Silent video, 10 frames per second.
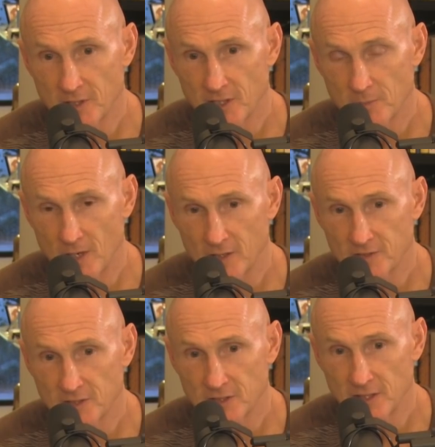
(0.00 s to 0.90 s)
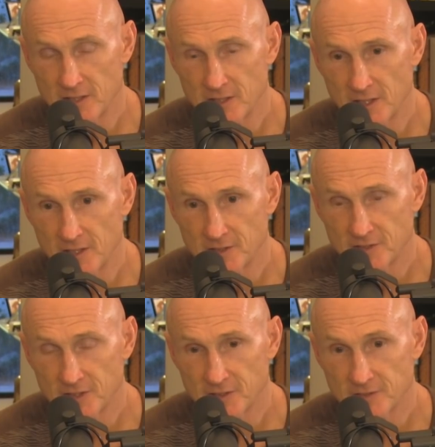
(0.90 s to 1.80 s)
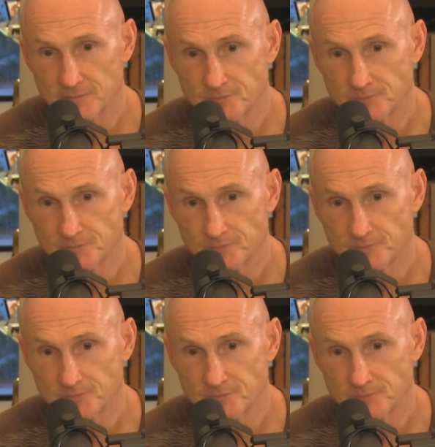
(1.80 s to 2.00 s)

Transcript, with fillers: kickboxing in 1986